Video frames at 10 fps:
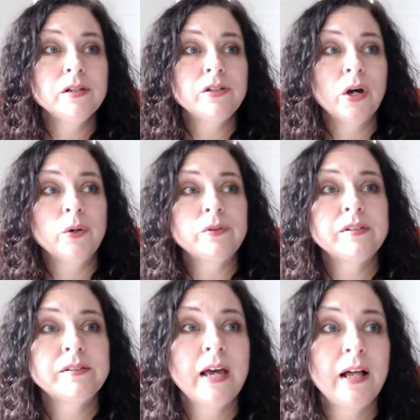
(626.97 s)

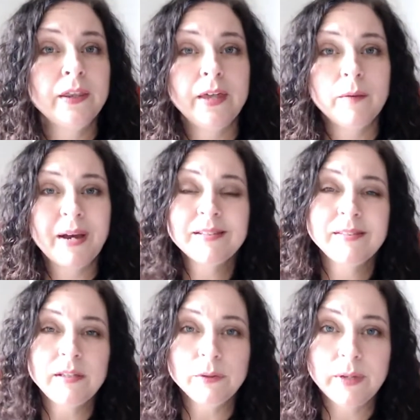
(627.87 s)
don't tell them, I
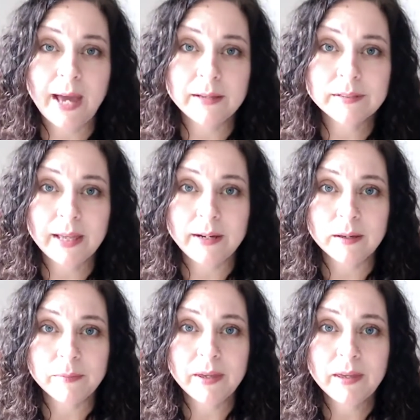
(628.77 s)
see you
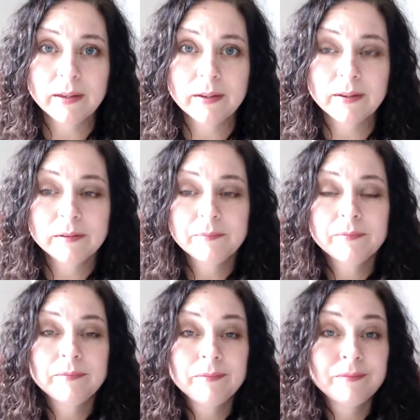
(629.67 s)
gaslighting me.
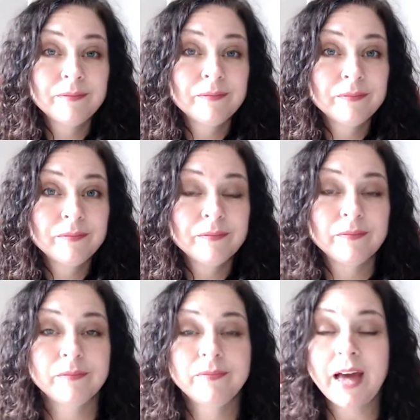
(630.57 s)

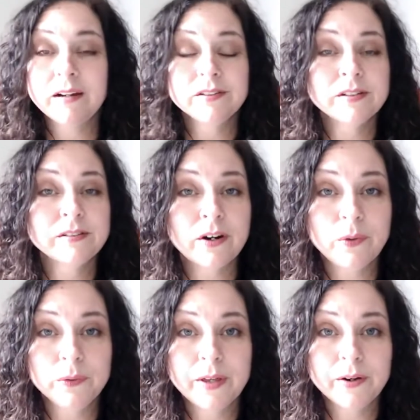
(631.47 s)
That'll just start a
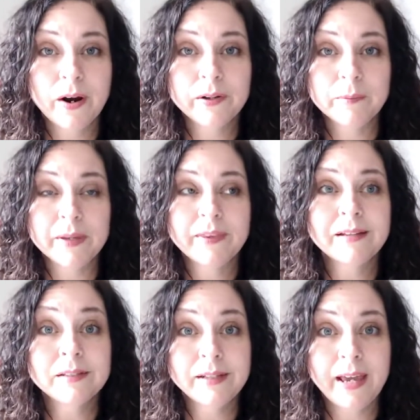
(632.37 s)
whole nother argument.
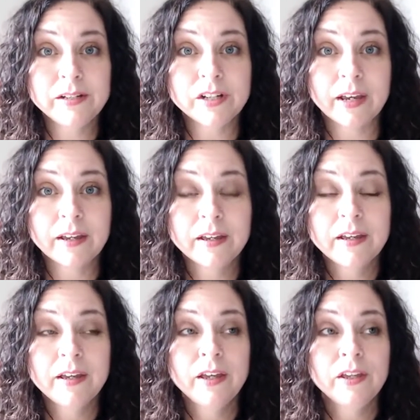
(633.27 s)
That's engaging.
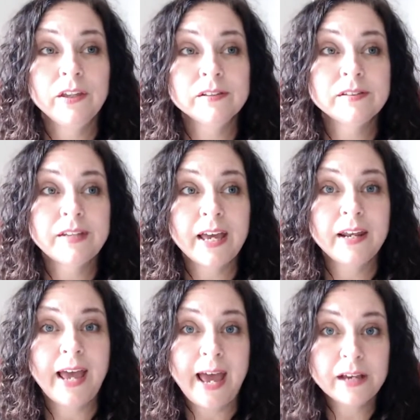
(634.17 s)

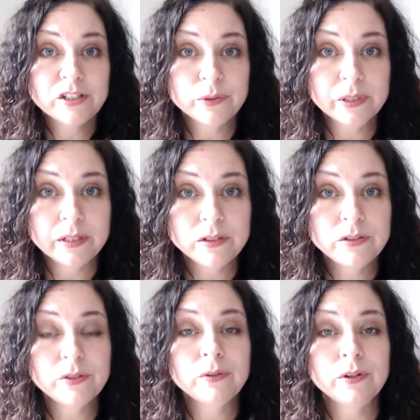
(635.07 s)
Instead, actually
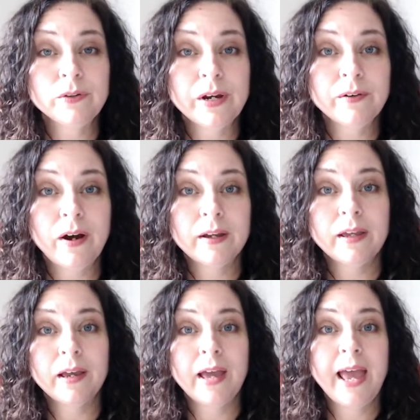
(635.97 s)
do the gray
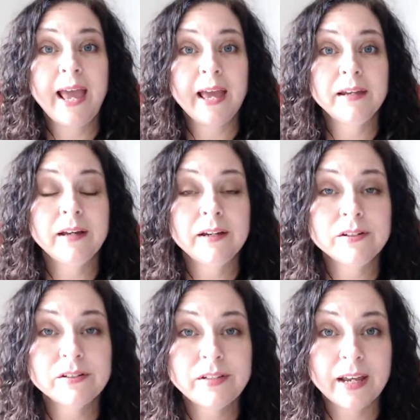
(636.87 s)
rocking and
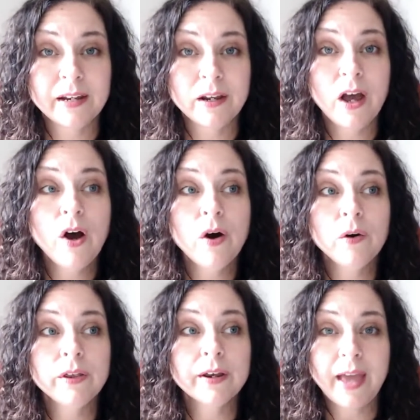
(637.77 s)
understand, oh,
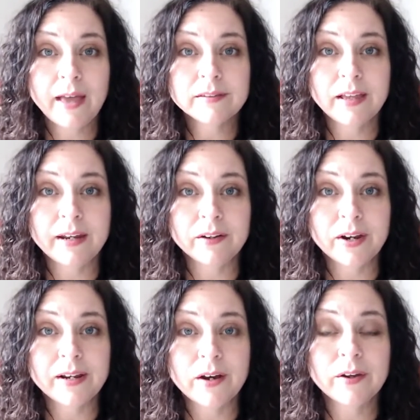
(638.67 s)
they're gaslighting
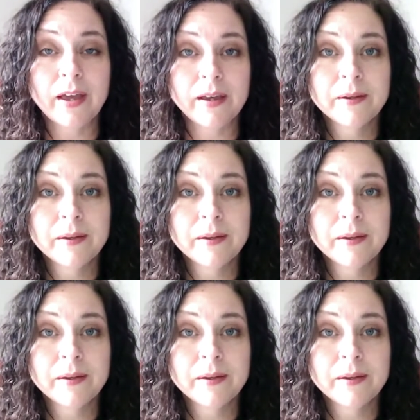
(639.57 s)
right now. Okay.